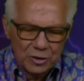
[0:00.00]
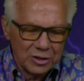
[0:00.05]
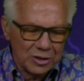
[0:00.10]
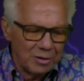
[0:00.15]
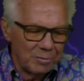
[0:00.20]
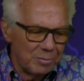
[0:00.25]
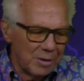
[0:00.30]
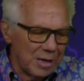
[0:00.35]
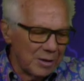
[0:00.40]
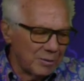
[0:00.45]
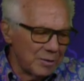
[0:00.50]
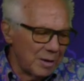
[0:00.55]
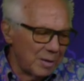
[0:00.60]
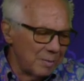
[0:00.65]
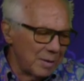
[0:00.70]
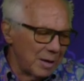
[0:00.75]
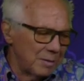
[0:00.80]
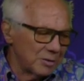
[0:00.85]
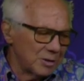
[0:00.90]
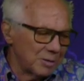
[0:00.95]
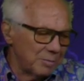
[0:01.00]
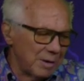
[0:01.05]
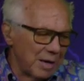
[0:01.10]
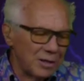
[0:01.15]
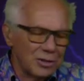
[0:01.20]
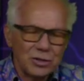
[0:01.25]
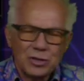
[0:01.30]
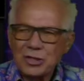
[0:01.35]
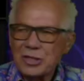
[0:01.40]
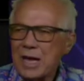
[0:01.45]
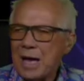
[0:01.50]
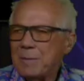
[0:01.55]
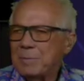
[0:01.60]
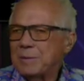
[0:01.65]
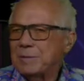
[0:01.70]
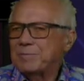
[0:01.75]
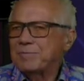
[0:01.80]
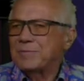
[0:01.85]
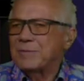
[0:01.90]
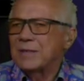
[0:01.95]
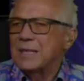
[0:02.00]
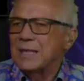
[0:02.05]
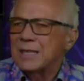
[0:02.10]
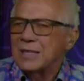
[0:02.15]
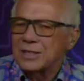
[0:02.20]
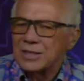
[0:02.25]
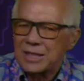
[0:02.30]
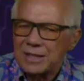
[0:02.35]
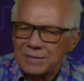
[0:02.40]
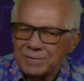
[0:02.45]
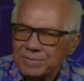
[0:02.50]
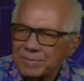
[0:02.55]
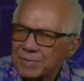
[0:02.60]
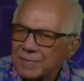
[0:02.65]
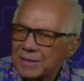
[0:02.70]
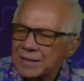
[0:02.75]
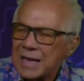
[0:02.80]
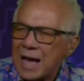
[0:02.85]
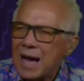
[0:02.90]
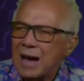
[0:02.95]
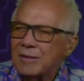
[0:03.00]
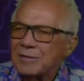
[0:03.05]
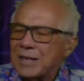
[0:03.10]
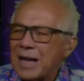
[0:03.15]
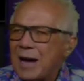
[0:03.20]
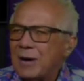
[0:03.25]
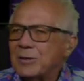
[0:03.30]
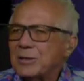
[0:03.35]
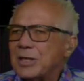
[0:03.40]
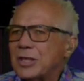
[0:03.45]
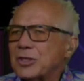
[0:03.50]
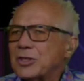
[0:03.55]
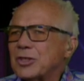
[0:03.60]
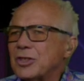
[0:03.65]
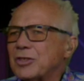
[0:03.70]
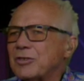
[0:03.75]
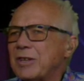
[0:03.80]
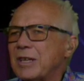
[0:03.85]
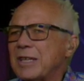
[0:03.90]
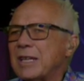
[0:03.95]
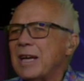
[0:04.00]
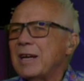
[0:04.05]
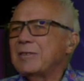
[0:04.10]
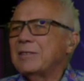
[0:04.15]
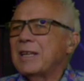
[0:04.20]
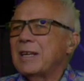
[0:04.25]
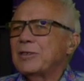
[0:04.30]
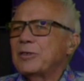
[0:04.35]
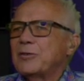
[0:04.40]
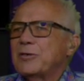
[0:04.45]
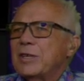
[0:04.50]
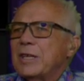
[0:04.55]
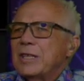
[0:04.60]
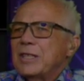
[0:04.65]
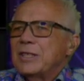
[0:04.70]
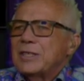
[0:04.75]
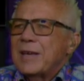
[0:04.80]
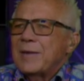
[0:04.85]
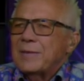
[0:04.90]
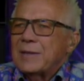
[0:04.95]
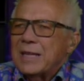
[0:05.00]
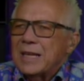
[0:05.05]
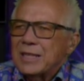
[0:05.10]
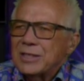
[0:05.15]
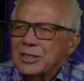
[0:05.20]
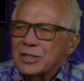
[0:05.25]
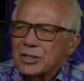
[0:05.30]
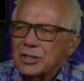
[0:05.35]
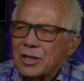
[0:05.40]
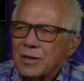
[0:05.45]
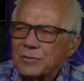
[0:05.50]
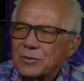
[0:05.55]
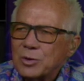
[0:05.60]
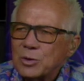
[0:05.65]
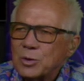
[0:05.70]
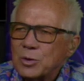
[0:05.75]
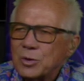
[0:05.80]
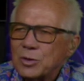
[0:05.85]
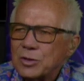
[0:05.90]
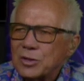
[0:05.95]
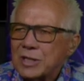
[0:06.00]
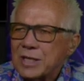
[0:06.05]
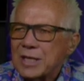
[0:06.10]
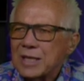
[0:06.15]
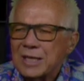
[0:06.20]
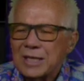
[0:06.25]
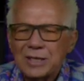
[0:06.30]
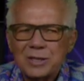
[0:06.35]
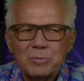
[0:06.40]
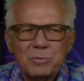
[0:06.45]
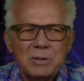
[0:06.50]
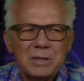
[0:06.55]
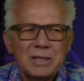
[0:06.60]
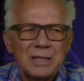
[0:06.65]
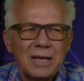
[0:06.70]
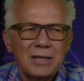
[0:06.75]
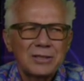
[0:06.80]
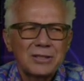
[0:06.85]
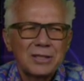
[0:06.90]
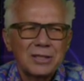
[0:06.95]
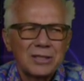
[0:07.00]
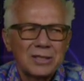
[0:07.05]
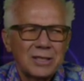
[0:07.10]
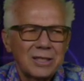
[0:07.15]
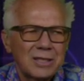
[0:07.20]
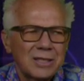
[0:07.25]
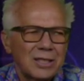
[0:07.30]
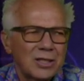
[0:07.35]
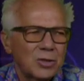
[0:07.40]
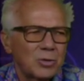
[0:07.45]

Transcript: Come back when I'm at Mr. Basil Chapman. Dow Industrials right now down 387. Nasdaq's off 213. S&P's down 66.